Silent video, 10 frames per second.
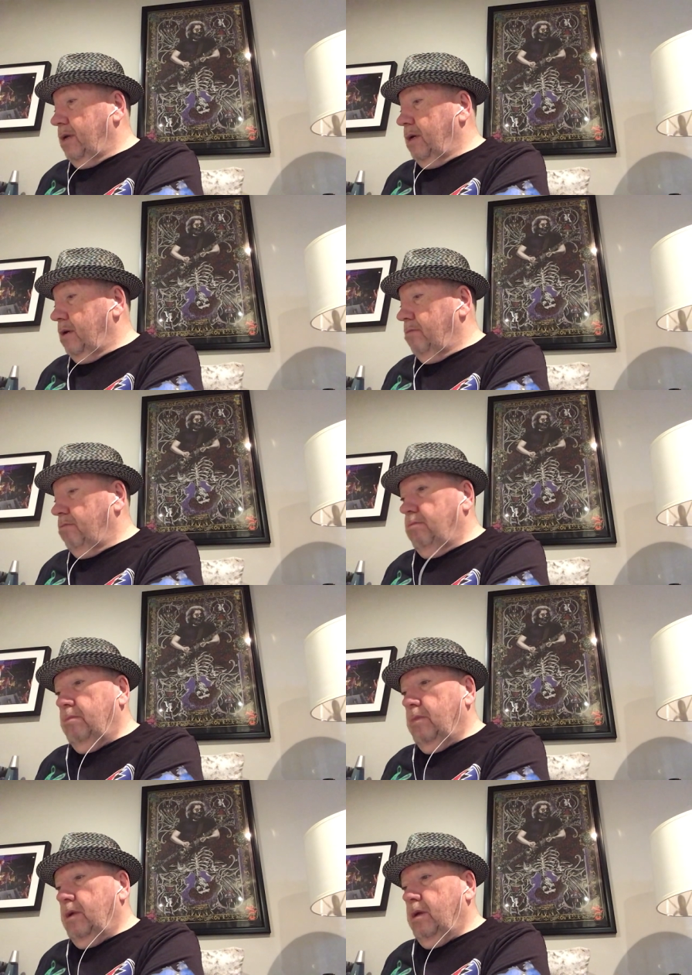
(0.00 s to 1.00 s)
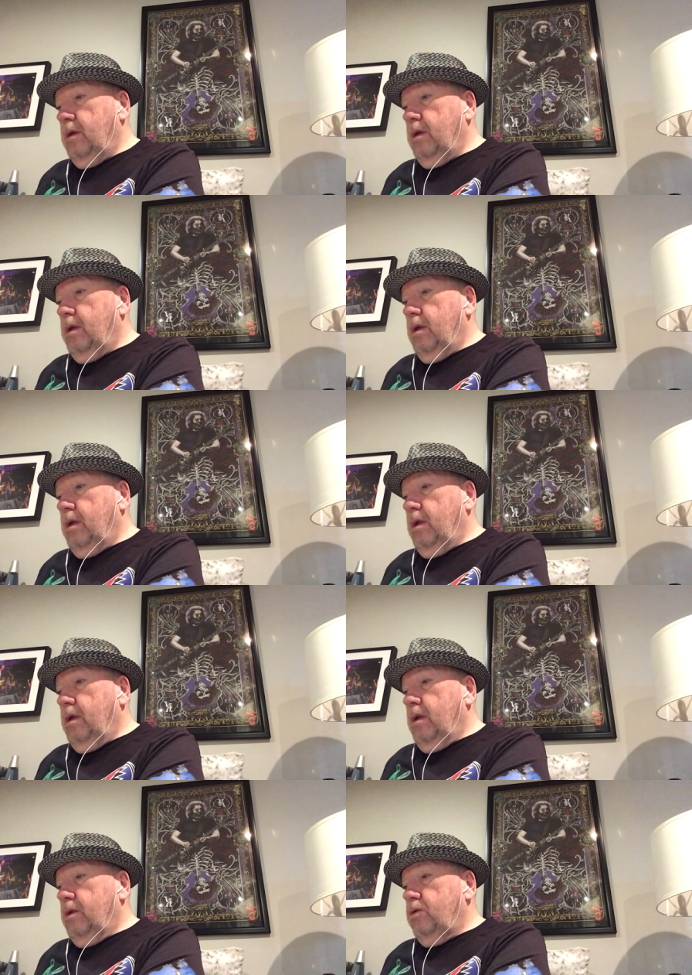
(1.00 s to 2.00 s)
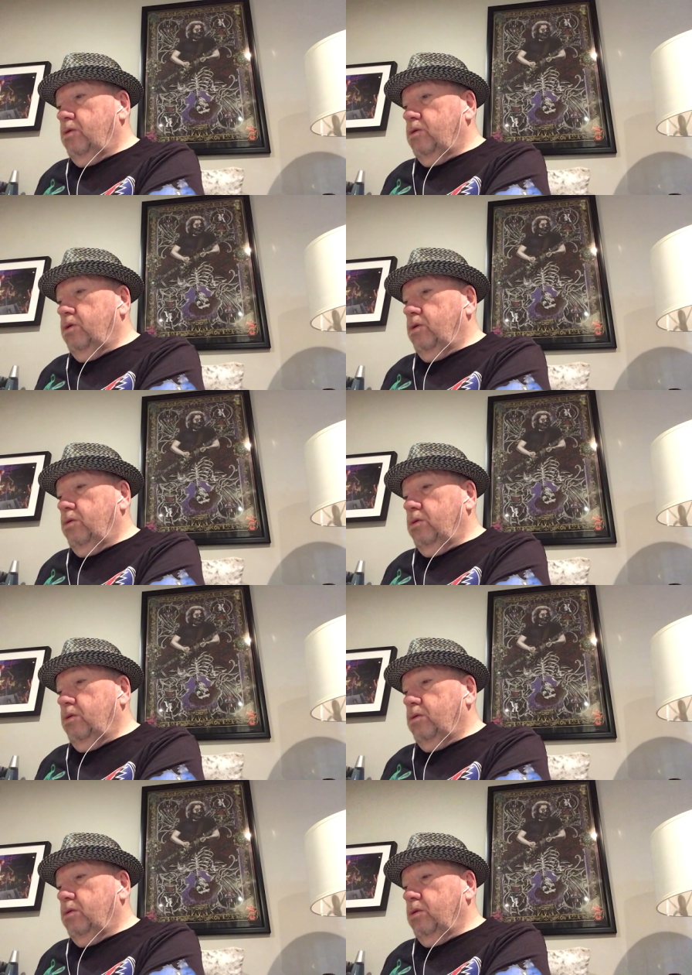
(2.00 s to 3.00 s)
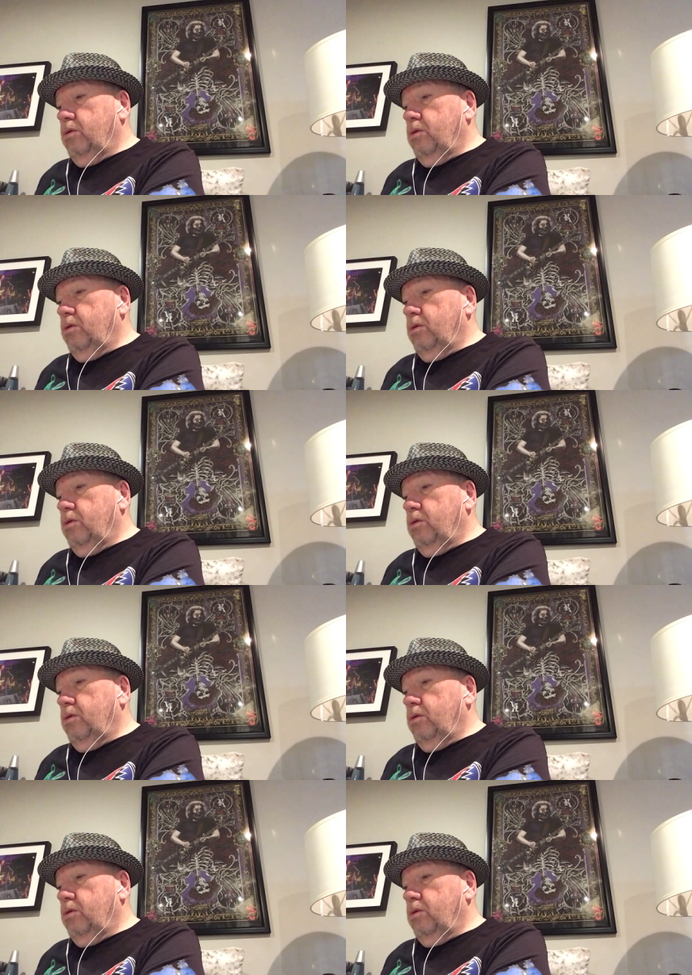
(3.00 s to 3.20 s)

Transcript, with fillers: um, do, do, do, do, do.